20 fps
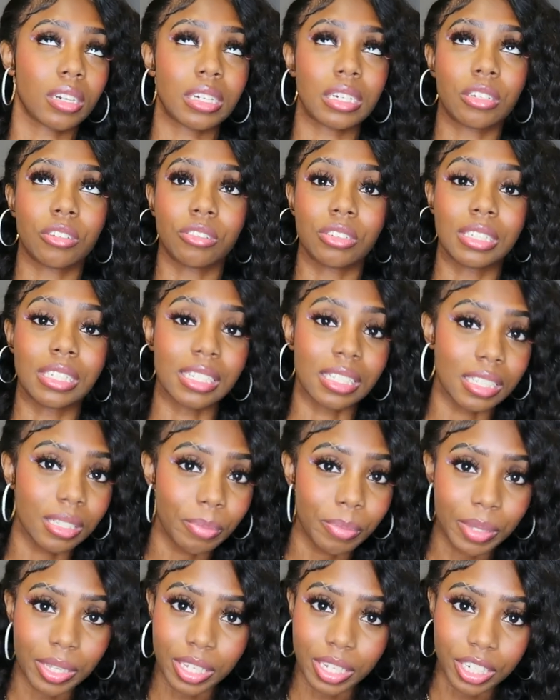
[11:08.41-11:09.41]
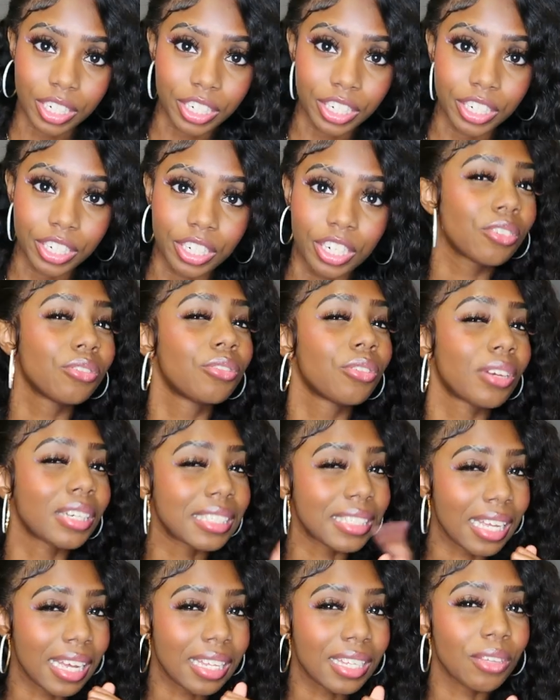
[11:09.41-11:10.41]
and it'll disappear you know
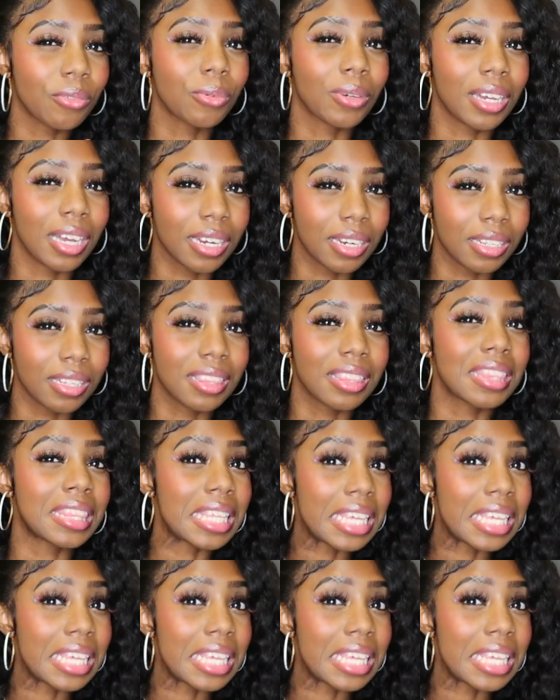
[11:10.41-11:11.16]
exactly what kind of